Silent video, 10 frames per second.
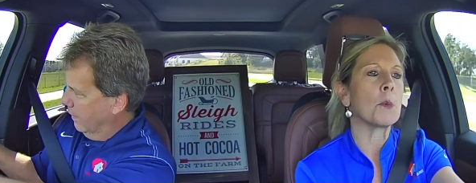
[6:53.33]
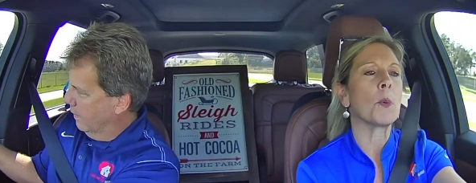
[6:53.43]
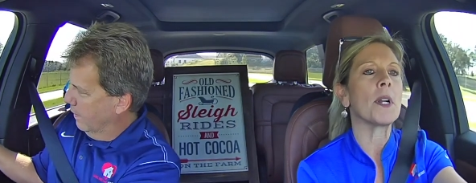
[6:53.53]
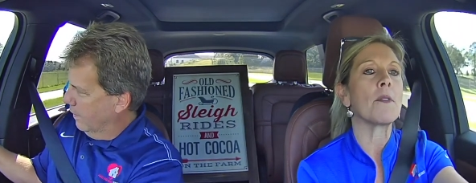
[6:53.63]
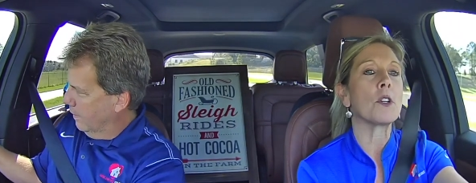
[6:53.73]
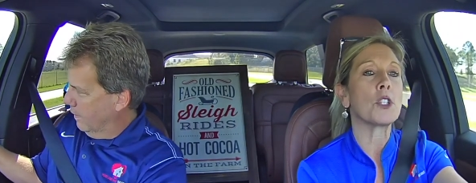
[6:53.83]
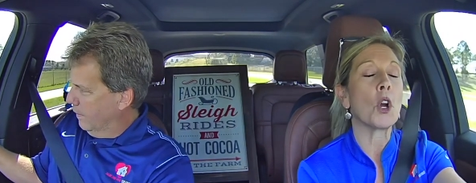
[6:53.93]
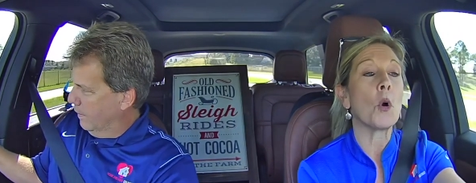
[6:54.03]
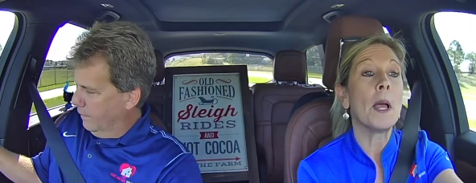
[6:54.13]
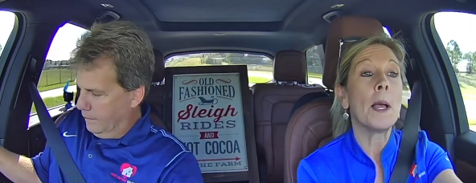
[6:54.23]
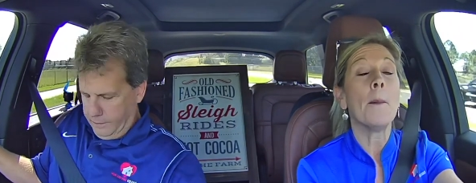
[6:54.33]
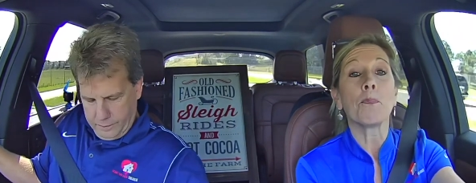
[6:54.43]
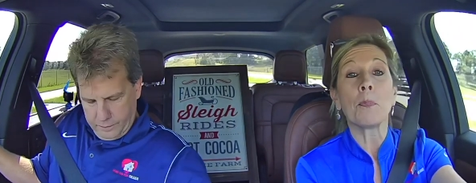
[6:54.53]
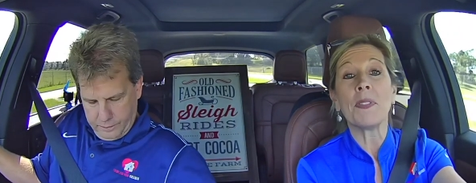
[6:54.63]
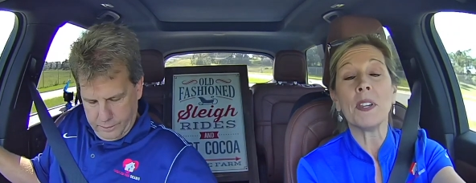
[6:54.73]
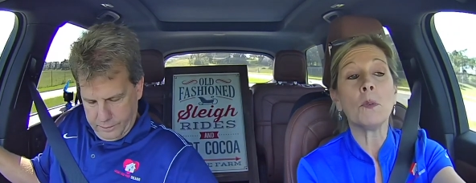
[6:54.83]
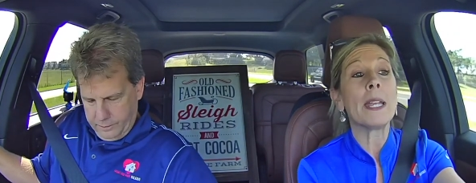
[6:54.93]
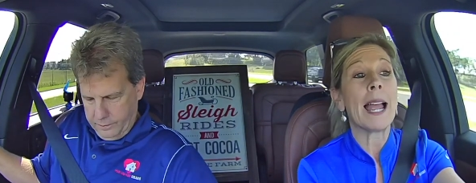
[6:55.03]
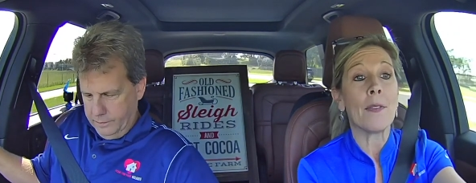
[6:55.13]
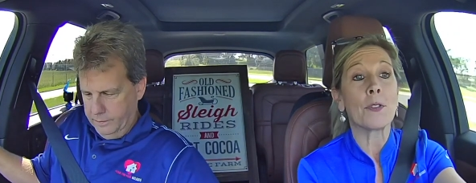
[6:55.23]
Speaker 1: or whatever. So, but then
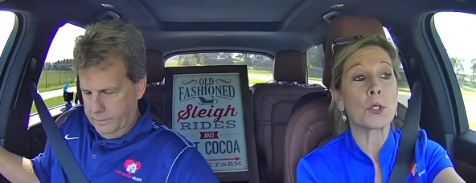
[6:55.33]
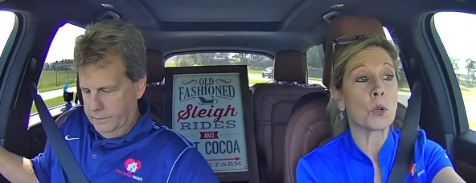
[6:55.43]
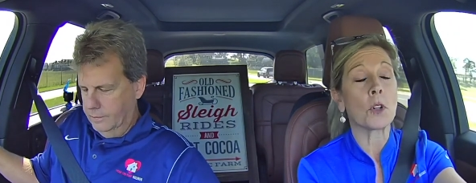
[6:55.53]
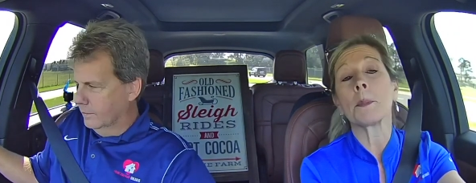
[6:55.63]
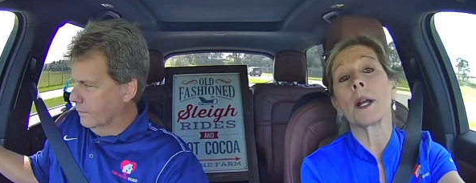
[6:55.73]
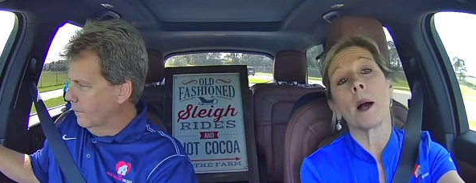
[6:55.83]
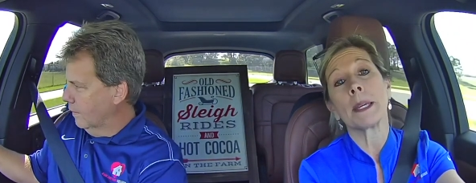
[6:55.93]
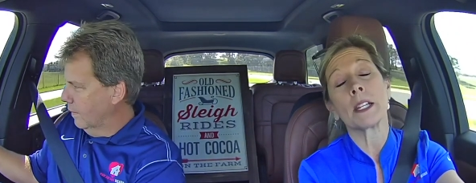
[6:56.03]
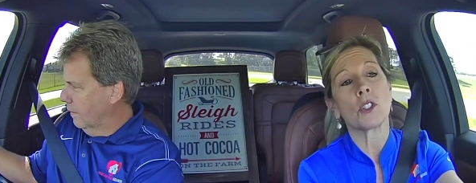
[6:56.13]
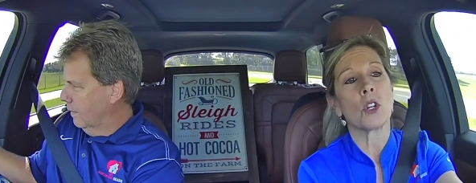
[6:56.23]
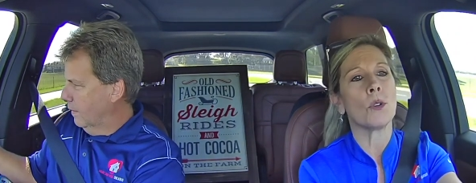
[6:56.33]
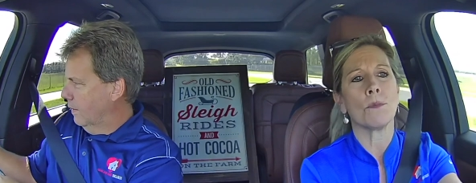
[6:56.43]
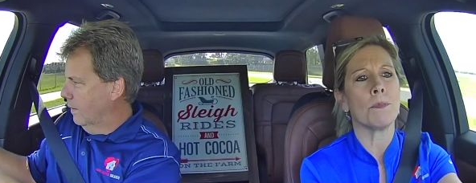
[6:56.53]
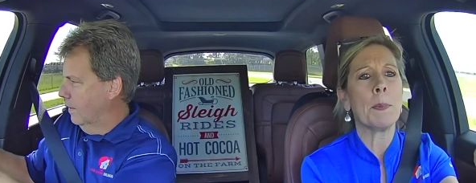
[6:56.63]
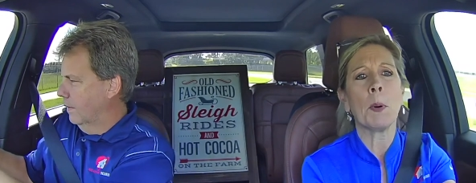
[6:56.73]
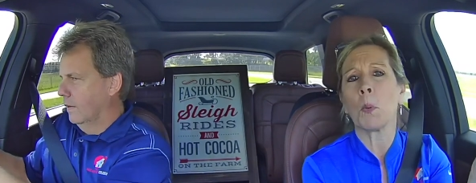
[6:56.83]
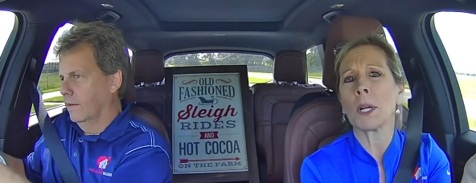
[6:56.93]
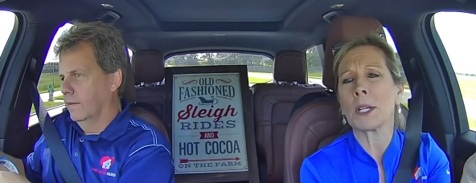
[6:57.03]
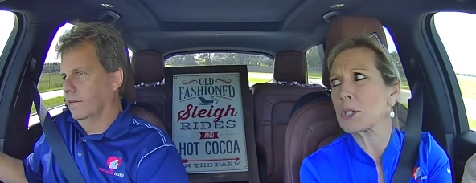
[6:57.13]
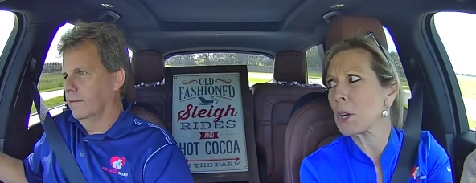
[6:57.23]
we had the storm coming, so that people weren't
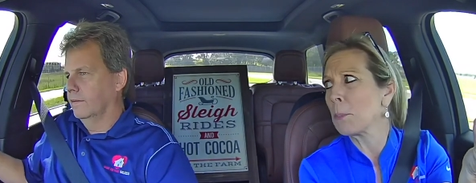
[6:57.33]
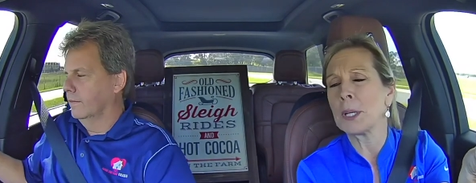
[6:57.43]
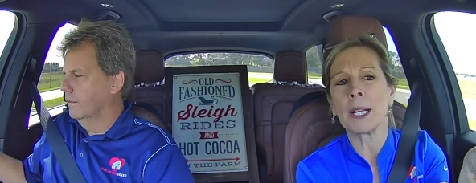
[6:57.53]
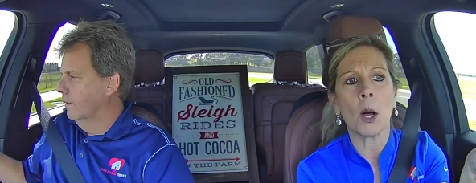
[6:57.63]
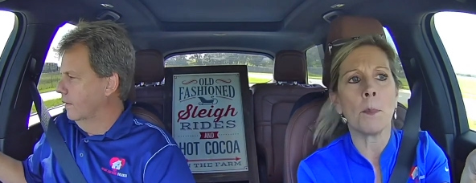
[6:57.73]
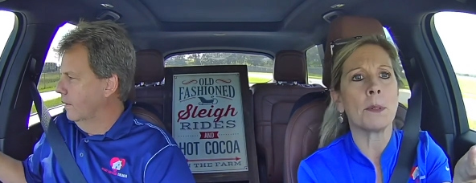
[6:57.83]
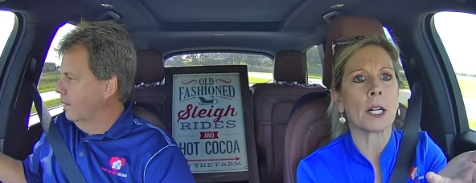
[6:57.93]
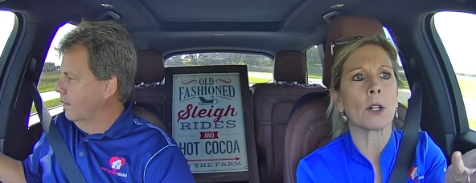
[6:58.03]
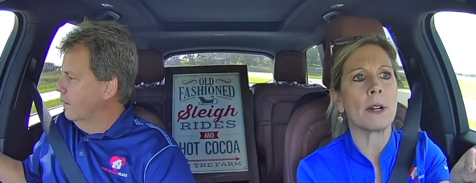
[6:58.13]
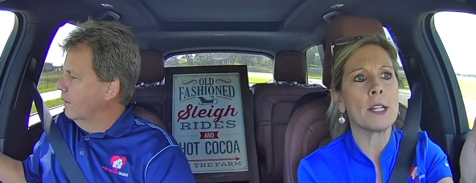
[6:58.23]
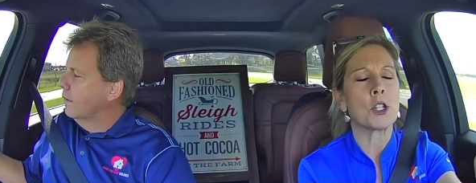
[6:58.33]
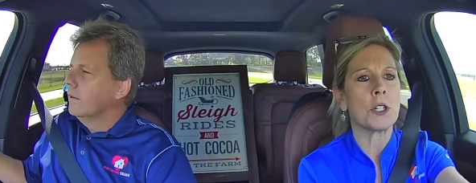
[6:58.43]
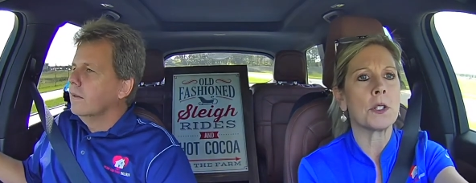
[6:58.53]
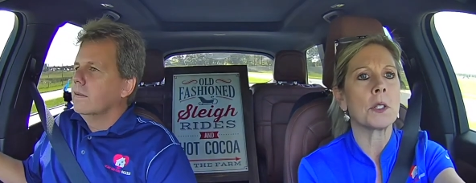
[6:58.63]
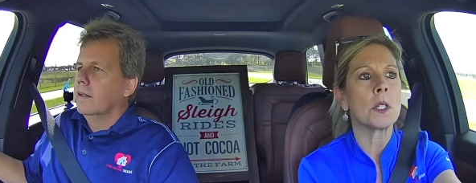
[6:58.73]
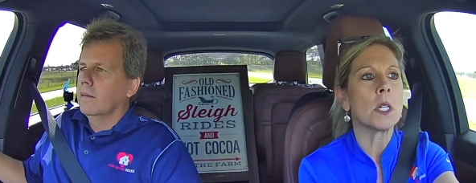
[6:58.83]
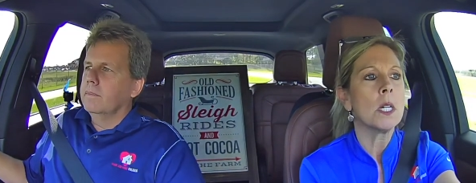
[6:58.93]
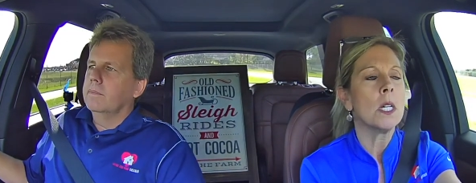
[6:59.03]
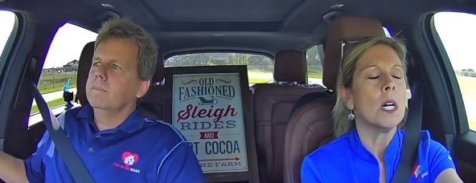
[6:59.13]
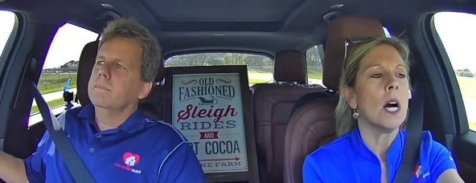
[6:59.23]
going to start putting up decorations. Yep
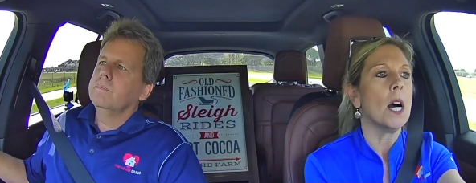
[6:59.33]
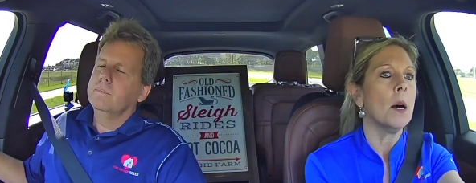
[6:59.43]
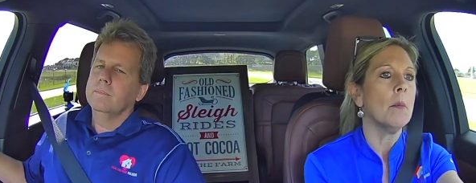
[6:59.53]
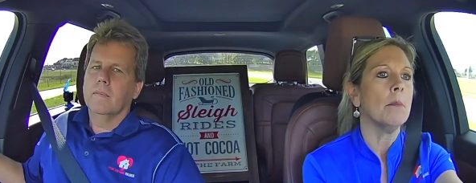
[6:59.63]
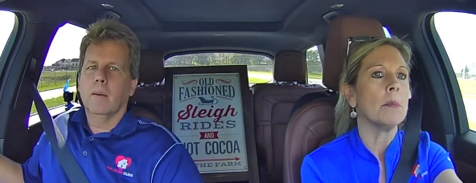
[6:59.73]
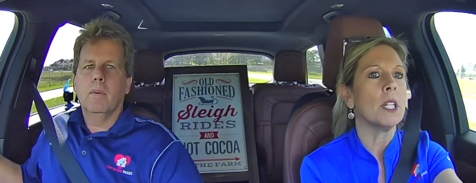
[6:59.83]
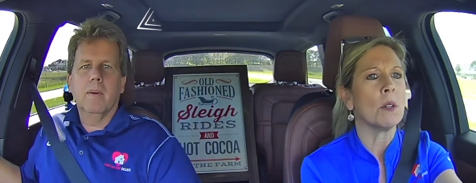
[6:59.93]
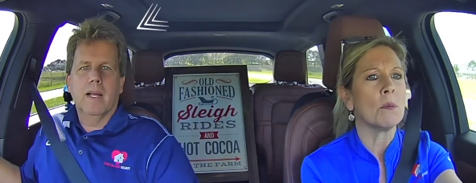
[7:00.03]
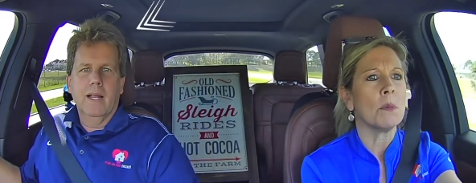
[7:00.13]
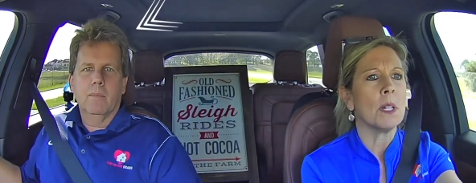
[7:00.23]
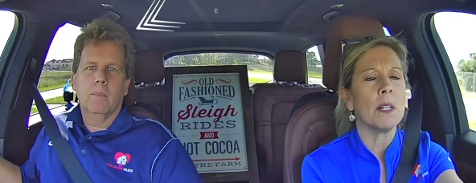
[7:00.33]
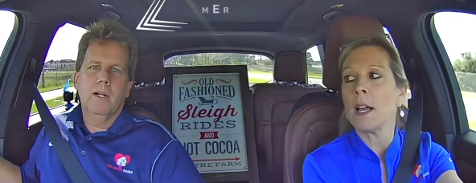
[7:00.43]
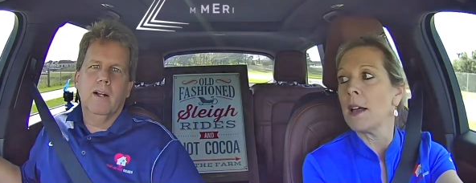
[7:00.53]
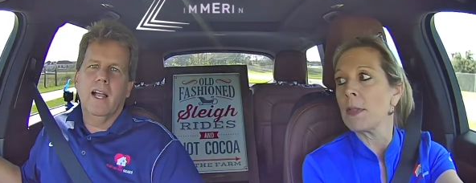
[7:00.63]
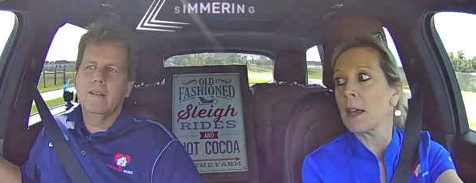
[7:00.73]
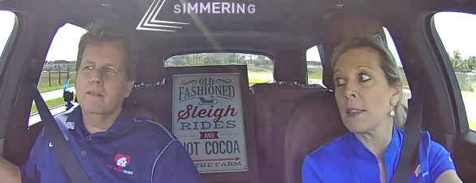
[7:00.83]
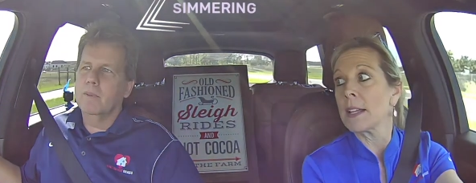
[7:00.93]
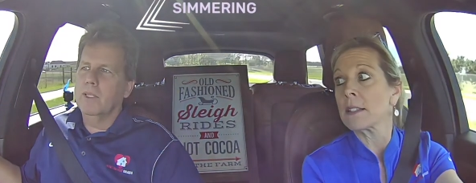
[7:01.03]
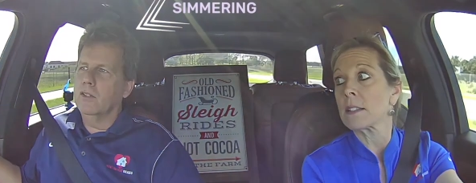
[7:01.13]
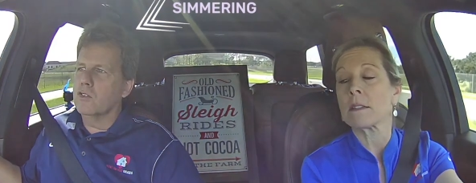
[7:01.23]
um, I put know, my camera up here.
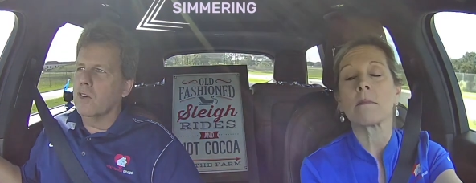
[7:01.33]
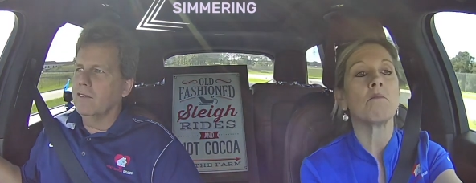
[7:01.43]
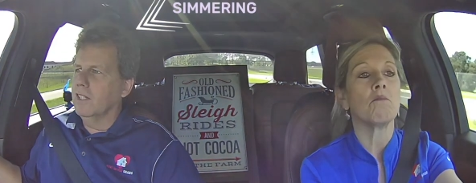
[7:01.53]
That, you're driving